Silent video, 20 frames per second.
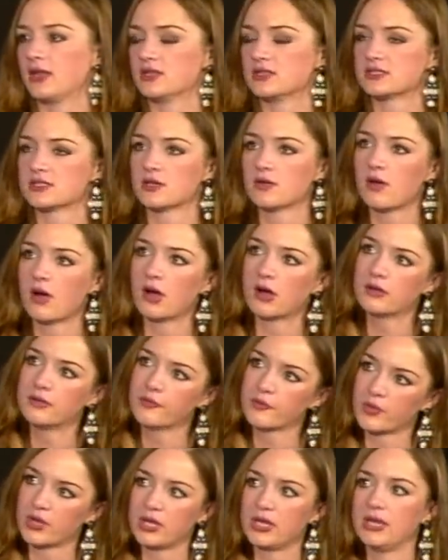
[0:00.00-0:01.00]
It's so hard to
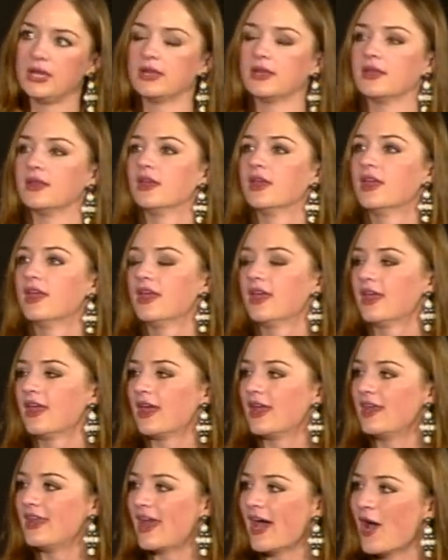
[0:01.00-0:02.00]
read and
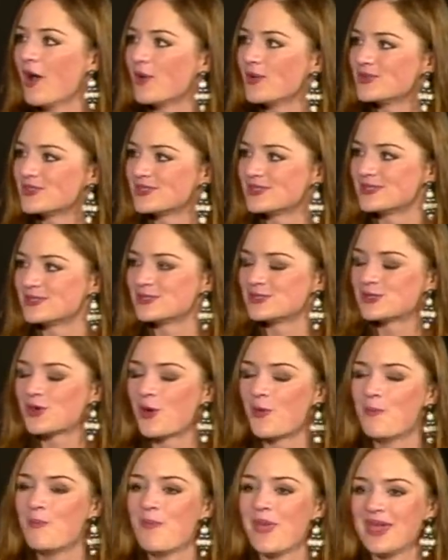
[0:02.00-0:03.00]
and now it's just it's
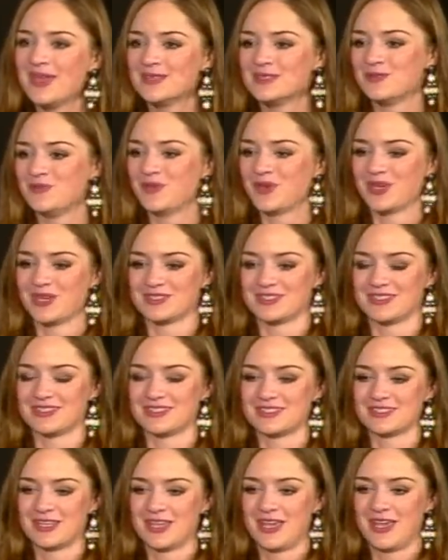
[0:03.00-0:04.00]
so amazing because
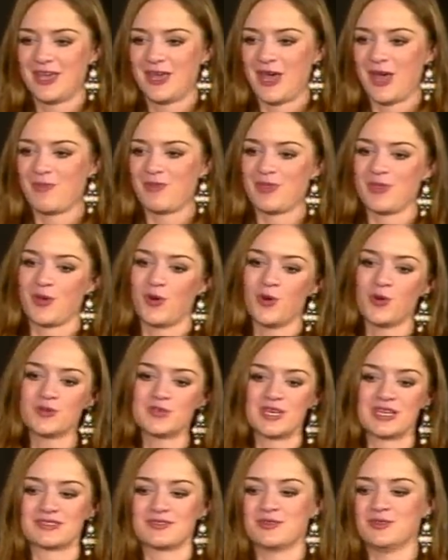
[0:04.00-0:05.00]
it's I mean the Old
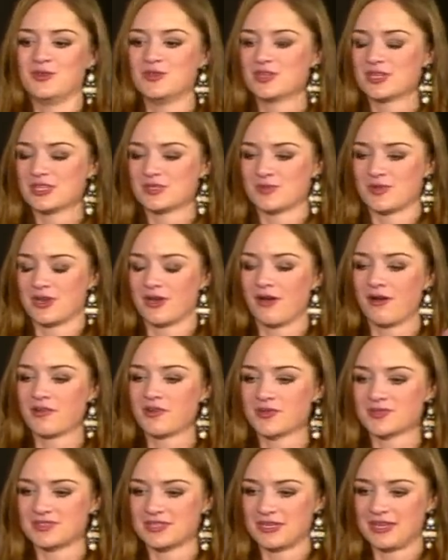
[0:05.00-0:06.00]
Testament and the New Testament it all
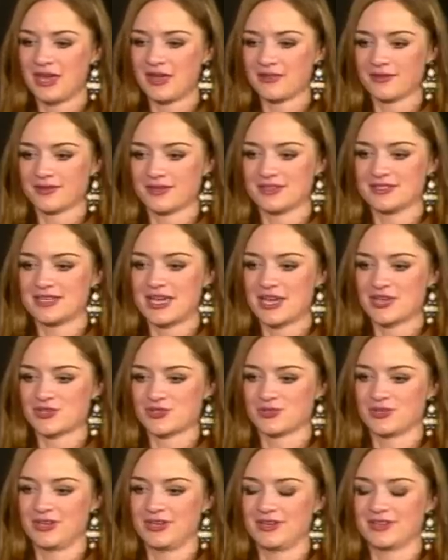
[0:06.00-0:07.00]
goes together
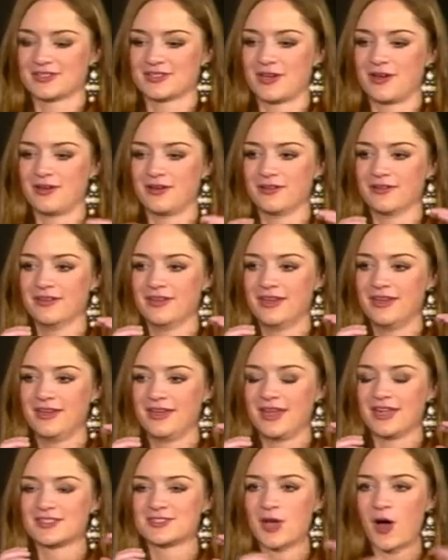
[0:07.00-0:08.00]
contextually and it's all
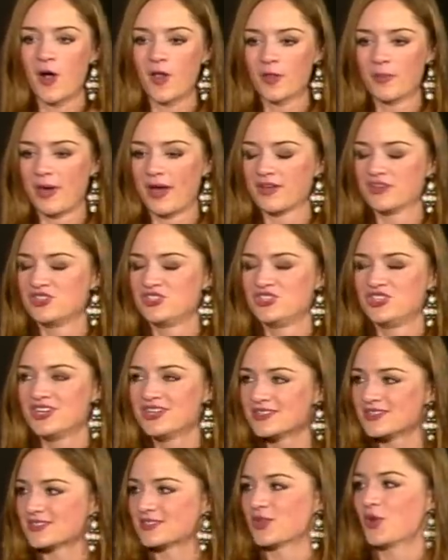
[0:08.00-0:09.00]
it's all about
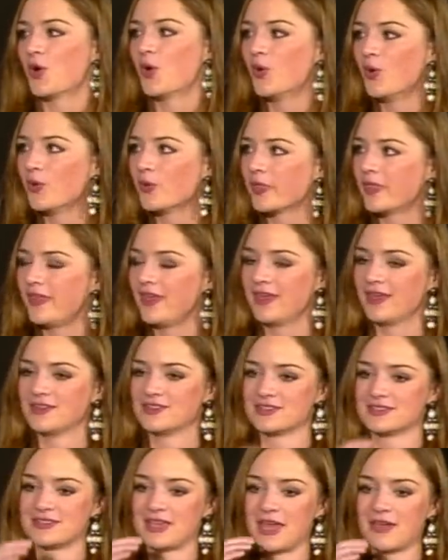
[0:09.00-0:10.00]
Jesus. The whole thing
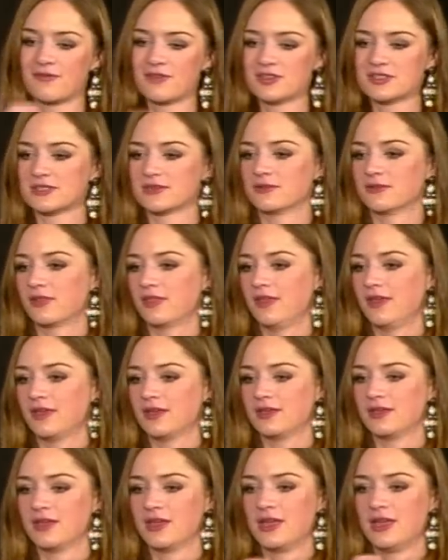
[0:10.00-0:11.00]
it just every single thing
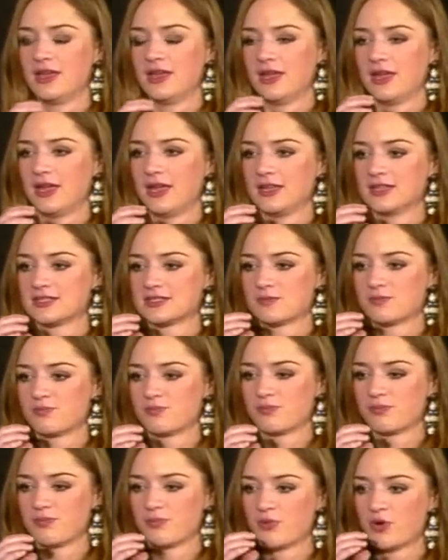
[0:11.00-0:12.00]
it it's
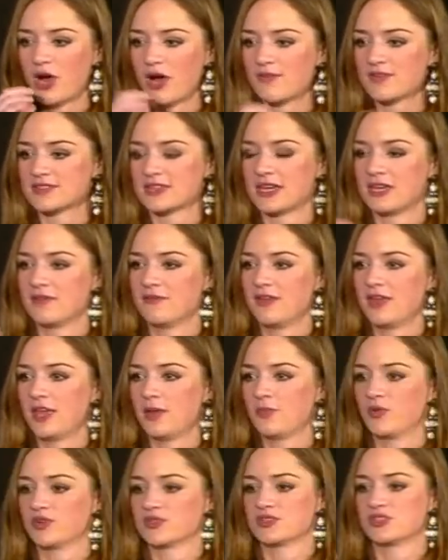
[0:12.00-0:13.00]
prophesying of
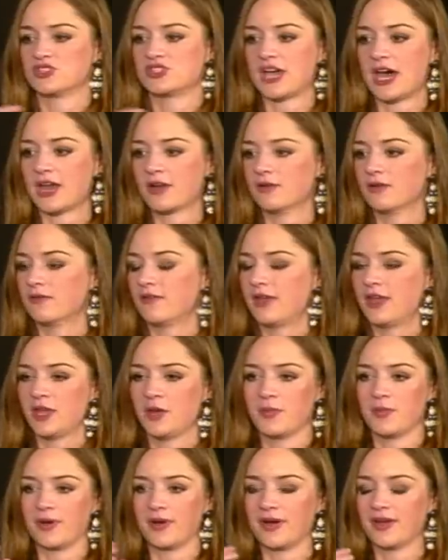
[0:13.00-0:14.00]
him or it's a shadow of
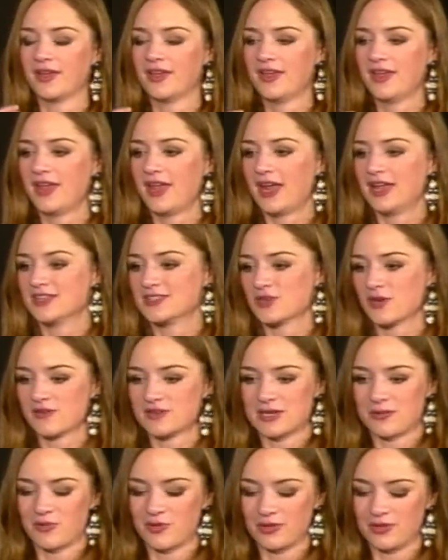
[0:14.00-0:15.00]
him or and so
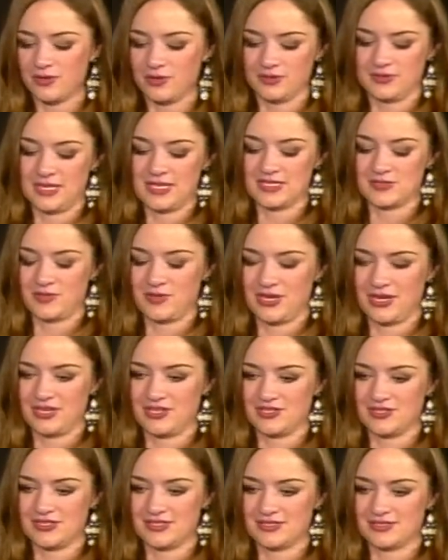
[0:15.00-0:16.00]
every time I read the Old Testament, I
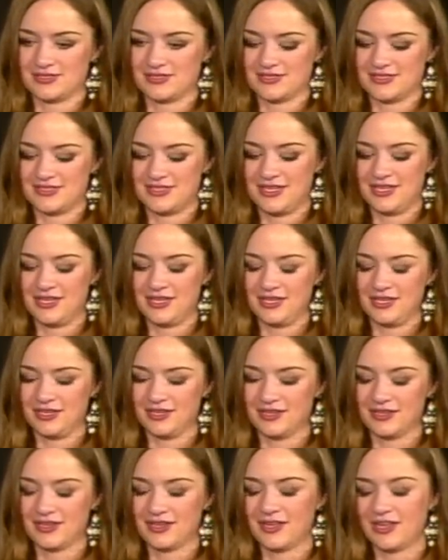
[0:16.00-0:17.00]
can just see
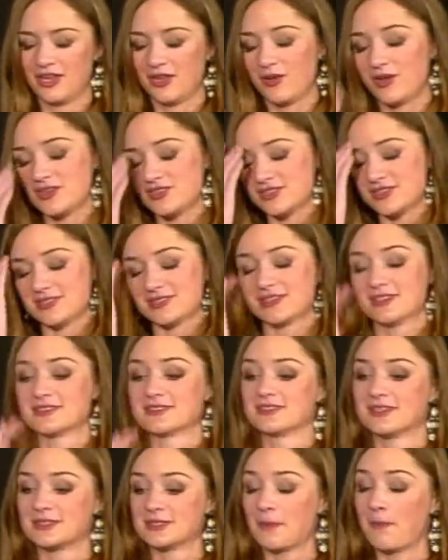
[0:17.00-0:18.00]
it. it's just
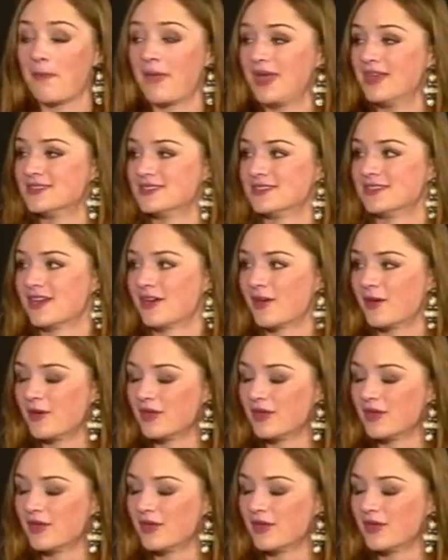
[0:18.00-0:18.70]
it's it's amazing now.